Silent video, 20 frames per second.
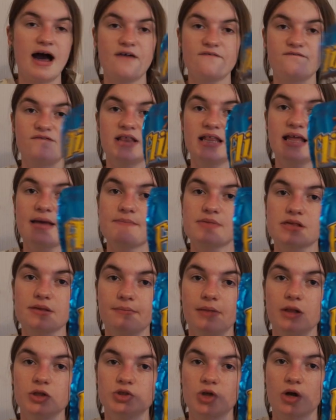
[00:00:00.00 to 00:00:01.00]
Philips
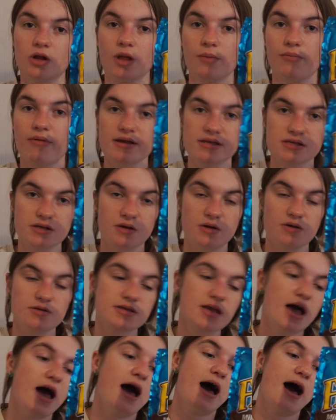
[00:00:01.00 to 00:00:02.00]
Milk Chocolate Pretzels.
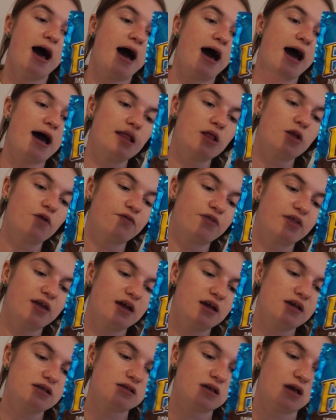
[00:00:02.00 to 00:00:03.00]
I love
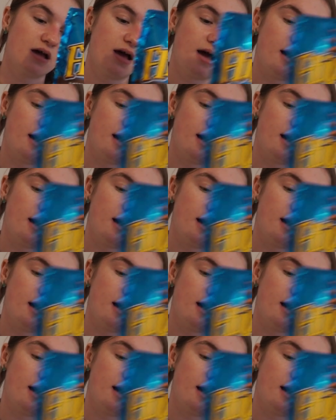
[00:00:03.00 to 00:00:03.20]
these.